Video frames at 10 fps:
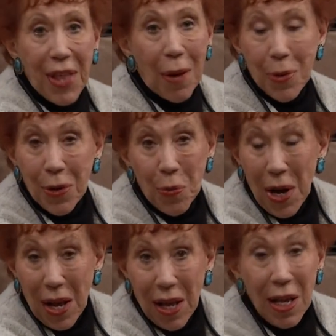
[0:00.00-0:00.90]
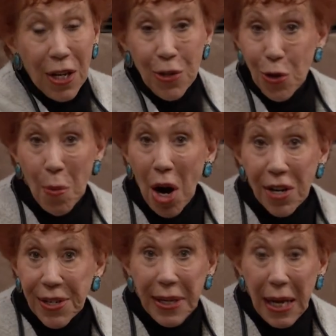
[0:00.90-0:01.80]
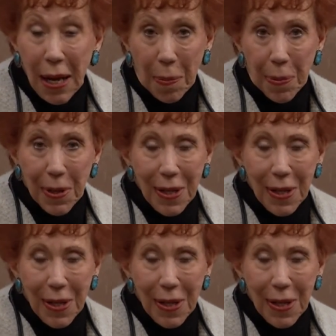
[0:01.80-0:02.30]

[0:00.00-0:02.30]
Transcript: that one away because you marked it up.